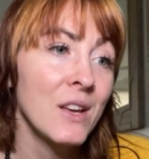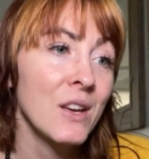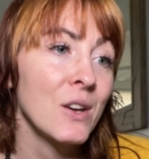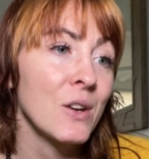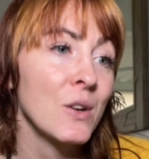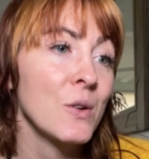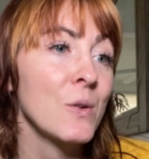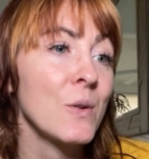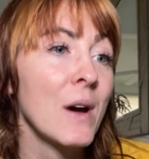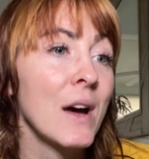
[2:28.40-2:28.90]

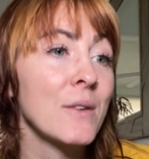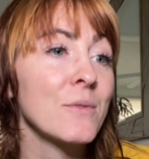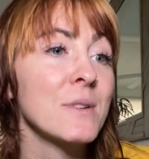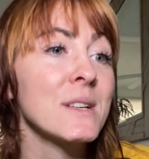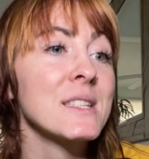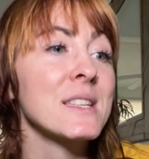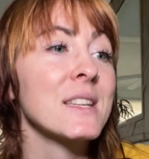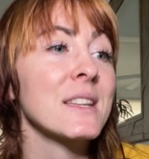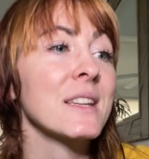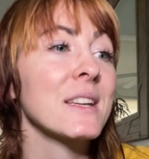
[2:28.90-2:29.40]
who had
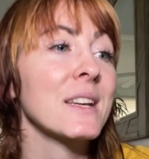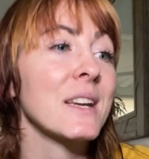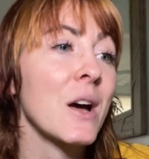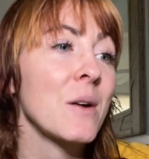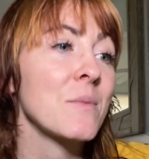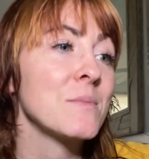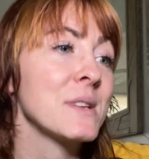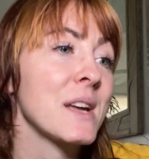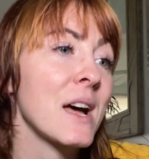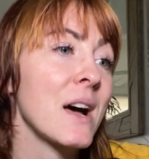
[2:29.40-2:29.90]
recently
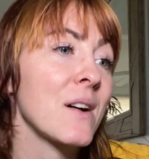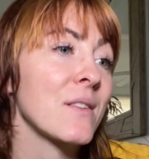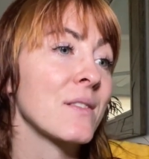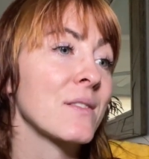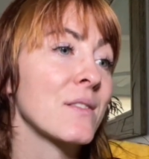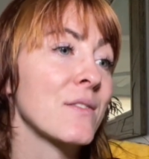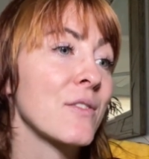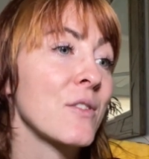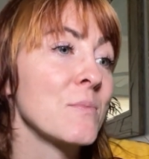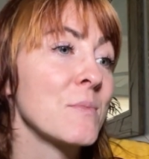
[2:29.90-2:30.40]
come
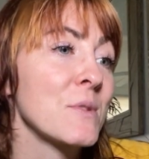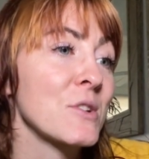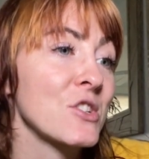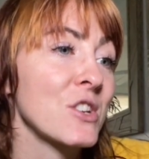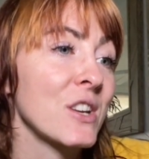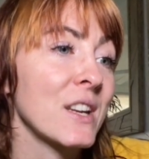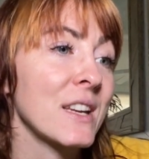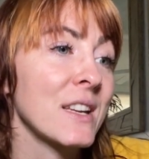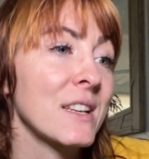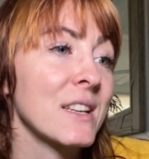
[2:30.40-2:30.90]
down from
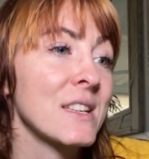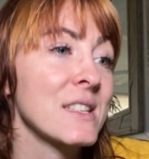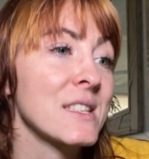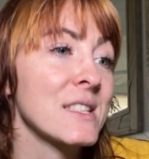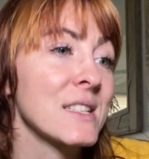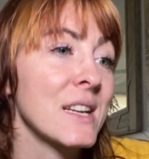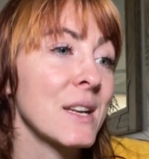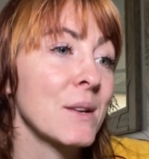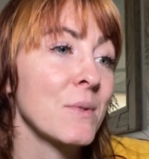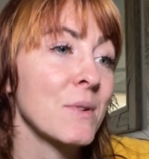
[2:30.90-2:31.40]
Michigan and
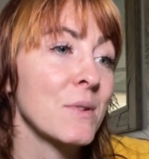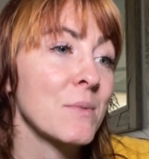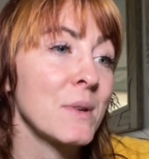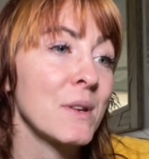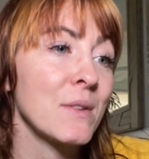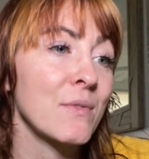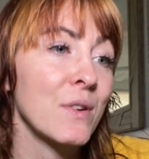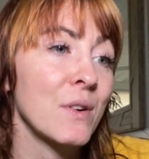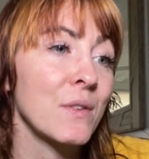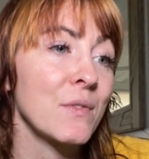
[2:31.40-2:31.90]
stayed with
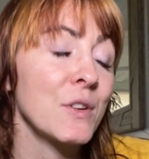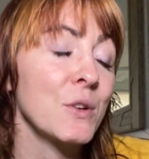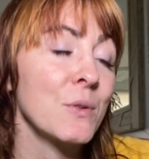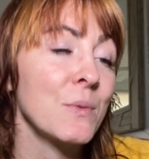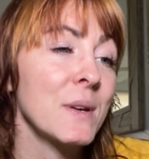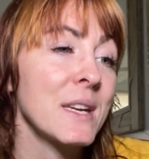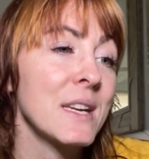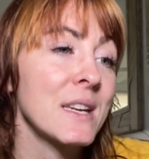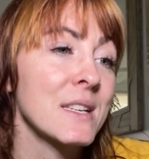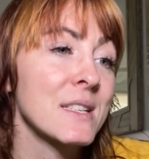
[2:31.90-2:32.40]
me for a few
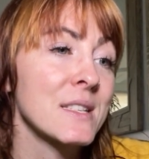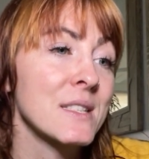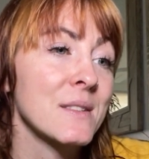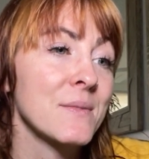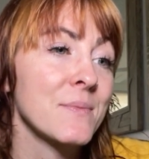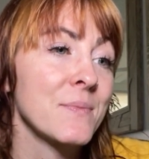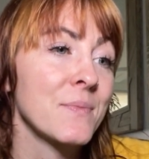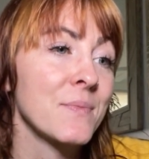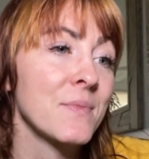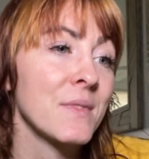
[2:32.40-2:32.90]
weeks.
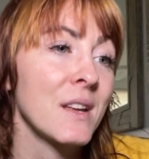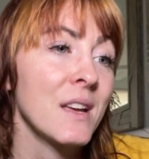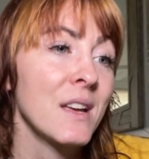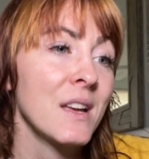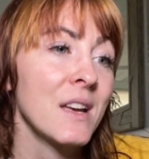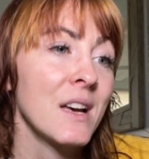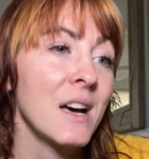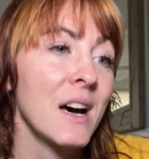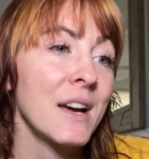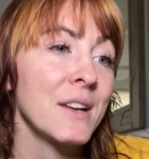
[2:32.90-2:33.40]

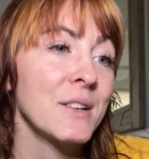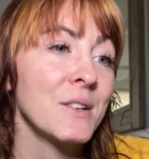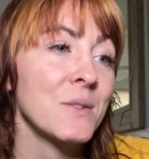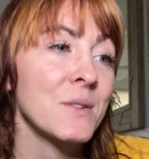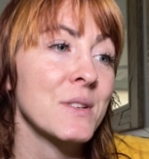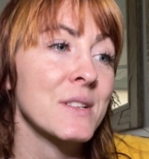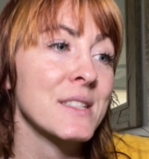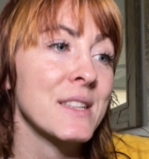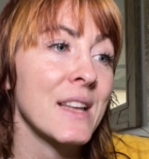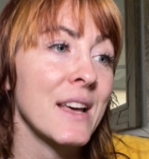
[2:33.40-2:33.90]
I
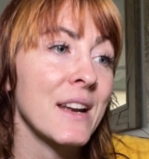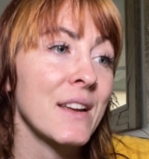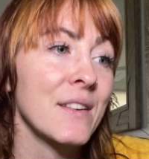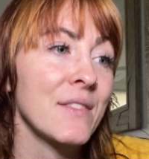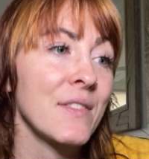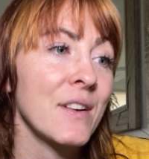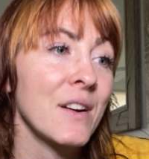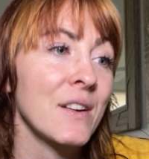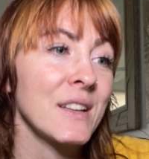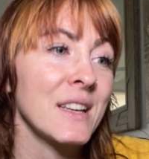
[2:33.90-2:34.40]
noticed that I
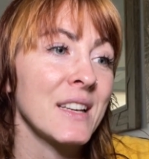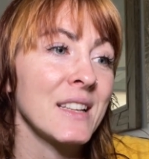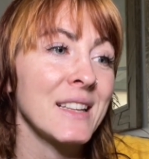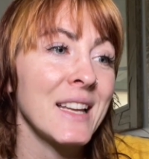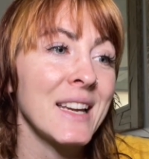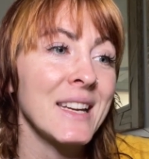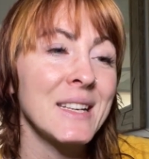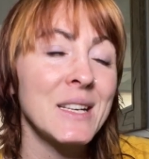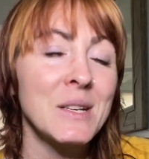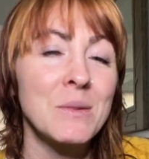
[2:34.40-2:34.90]
felt a
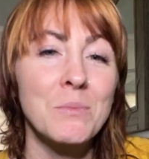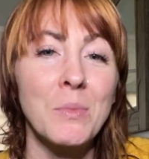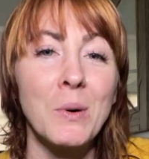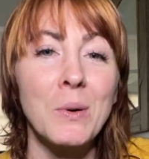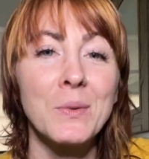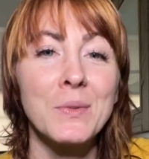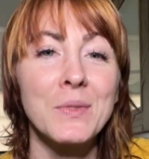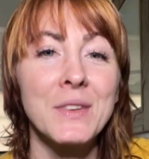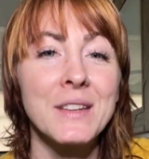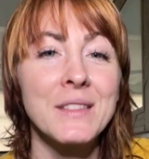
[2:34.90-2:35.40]
lightning
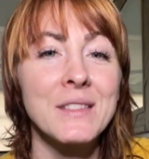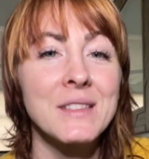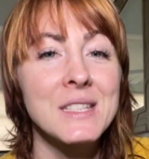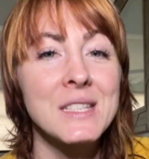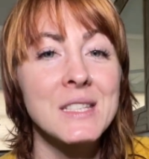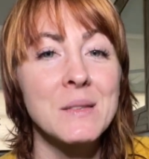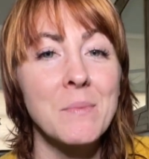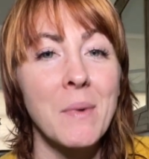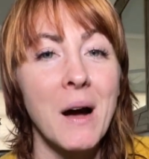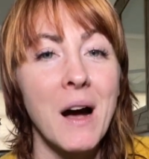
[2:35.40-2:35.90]
bolt in the
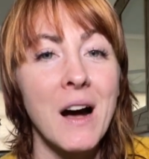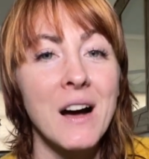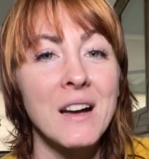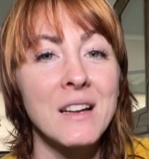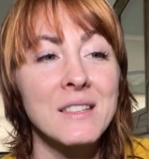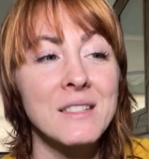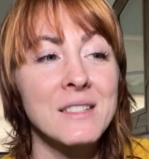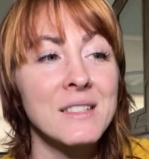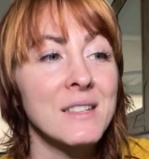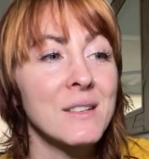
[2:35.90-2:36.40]

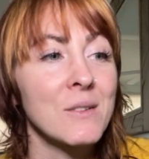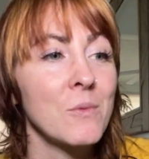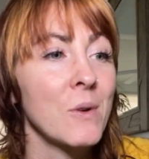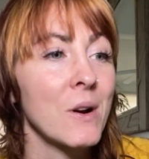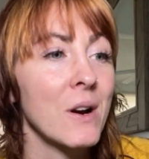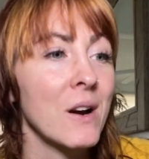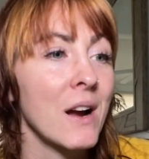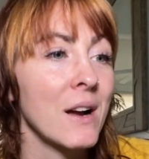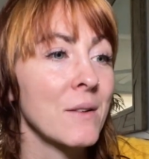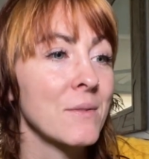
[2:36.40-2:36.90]
spot
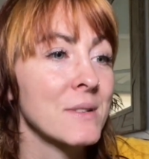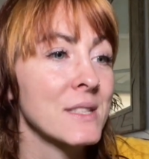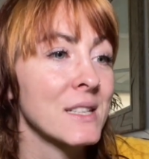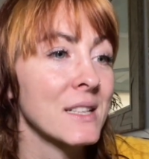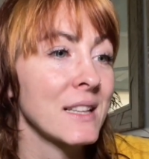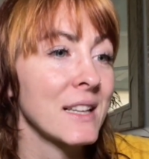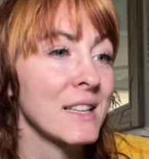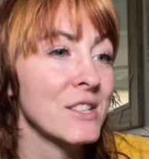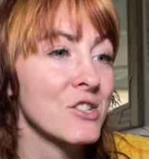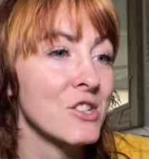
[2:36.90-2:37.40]
where I was
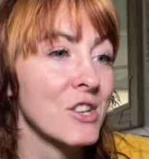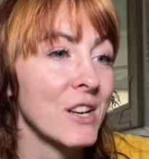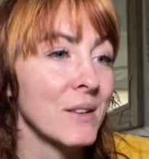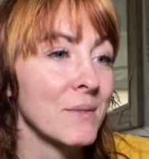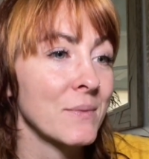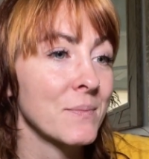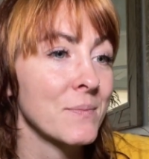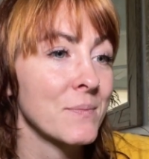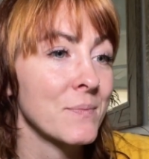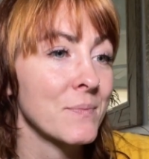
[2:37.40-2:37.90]

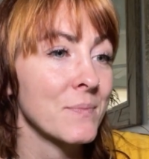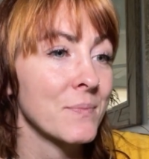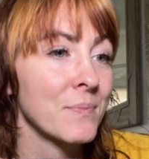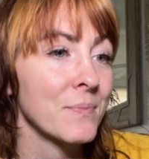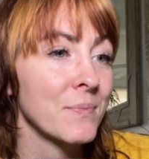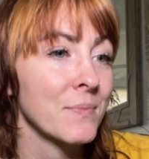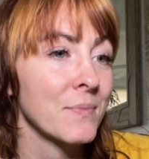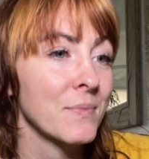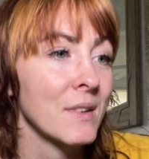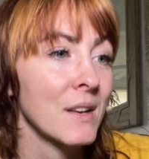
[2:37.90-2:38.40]
clenching.
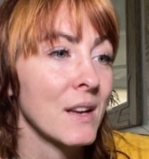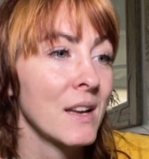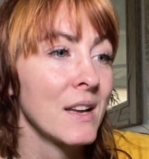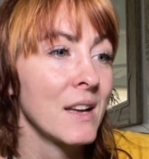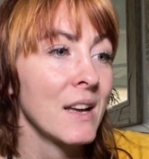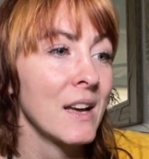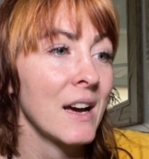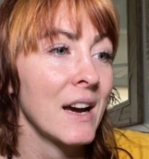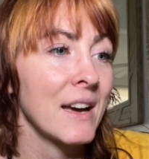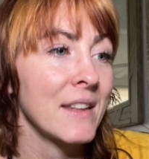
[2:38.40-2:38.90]

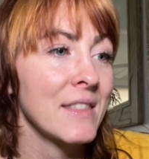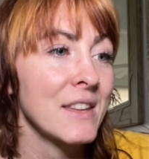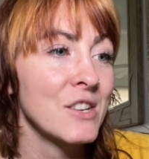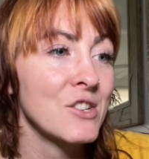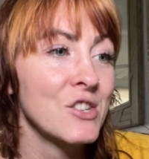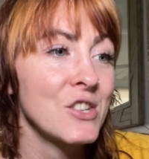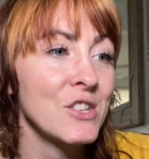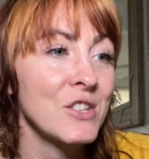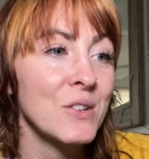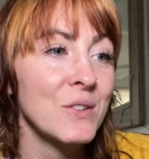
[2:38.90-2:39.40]
I think
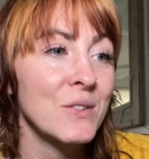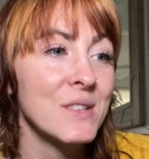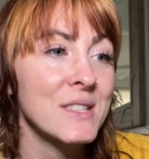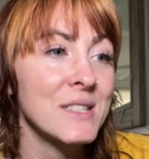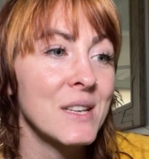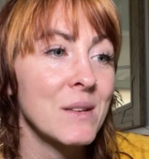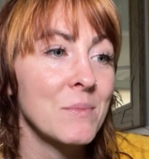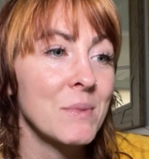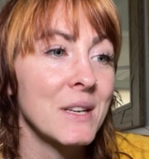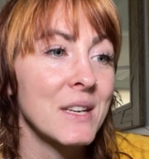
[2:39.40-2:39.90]
she noticed
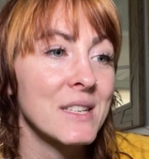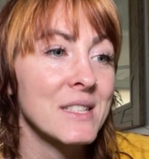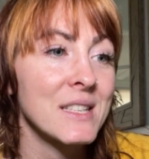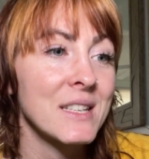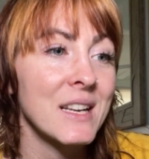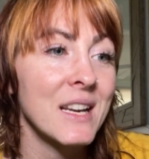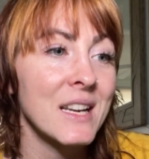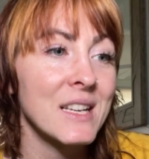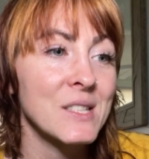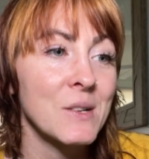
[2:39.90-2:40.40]
it because the
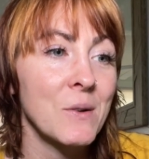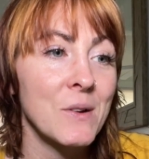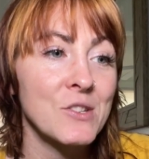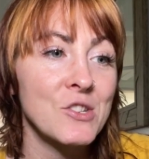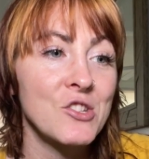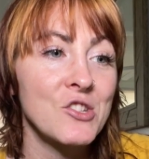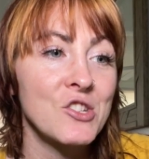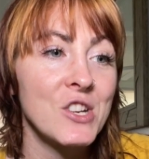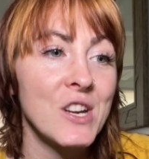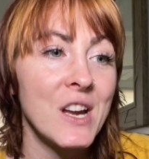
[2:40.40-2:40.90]
next
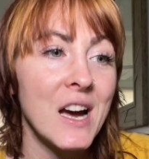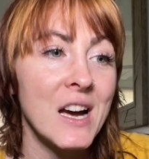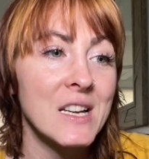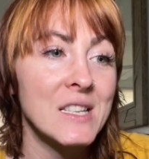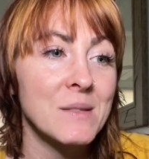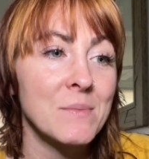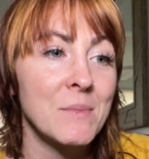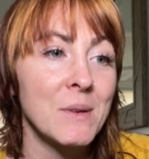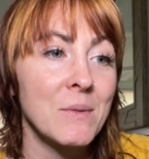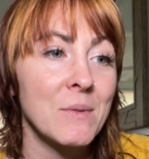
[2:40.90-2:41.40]
question she
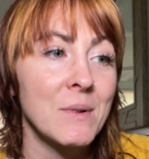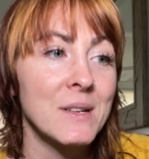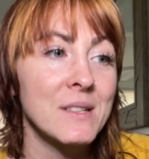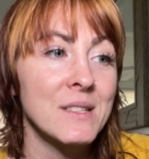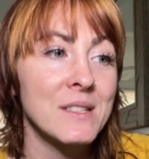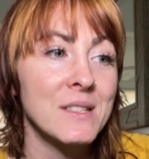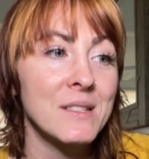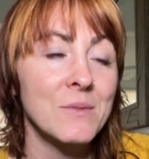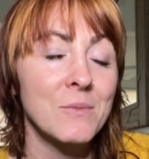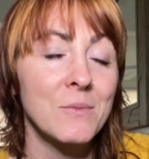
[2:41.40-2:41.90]
asked me
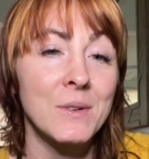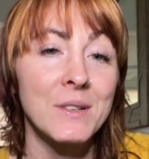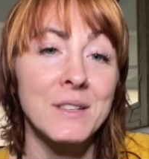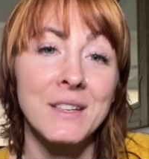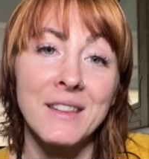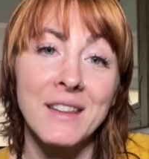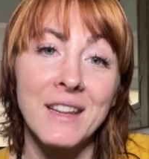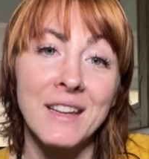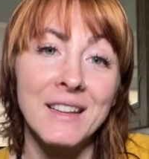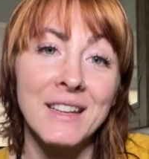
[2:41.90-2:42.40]
was, when
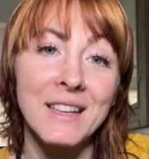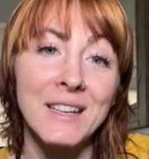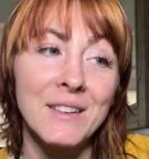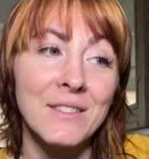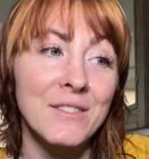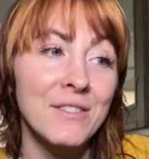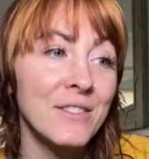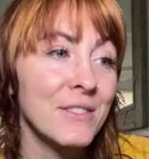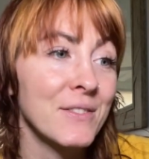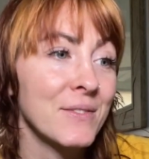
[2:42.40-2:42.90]
did they
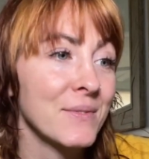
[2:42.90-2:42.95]
leave?